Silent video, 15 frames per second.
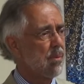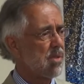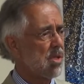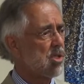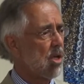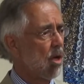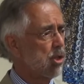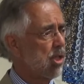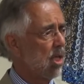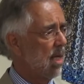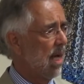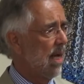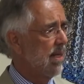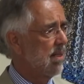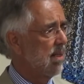
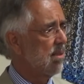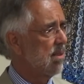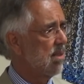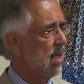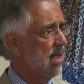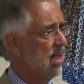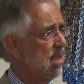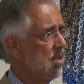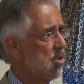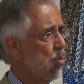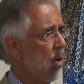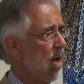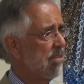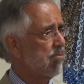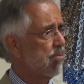socialite, and he and
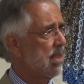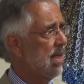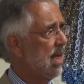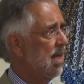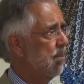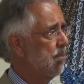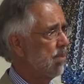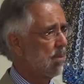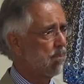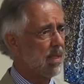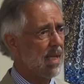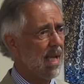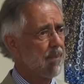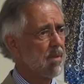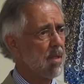his wife became
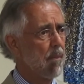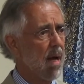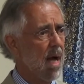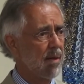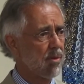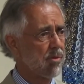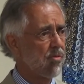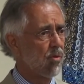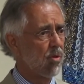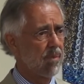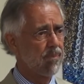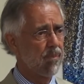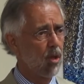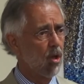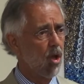the models
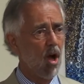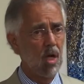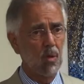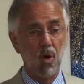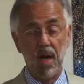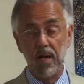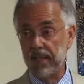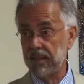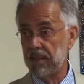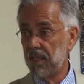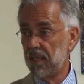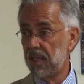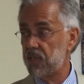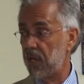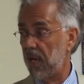for a long-running
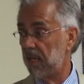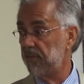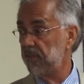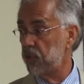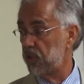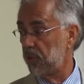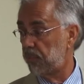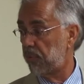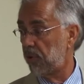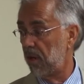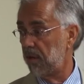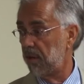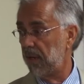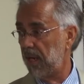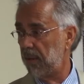television
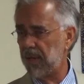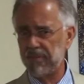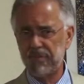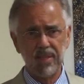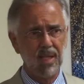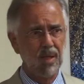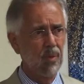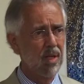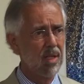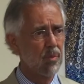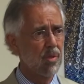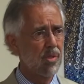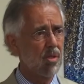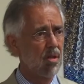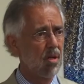program. I forget what
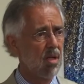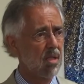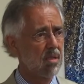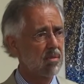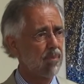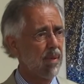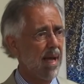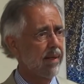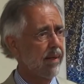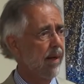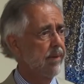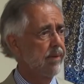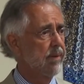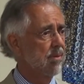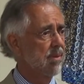it was called back,
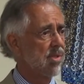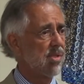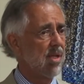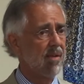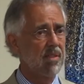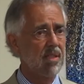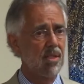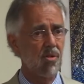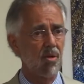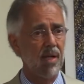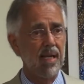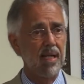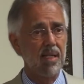I don't know, in the 70s or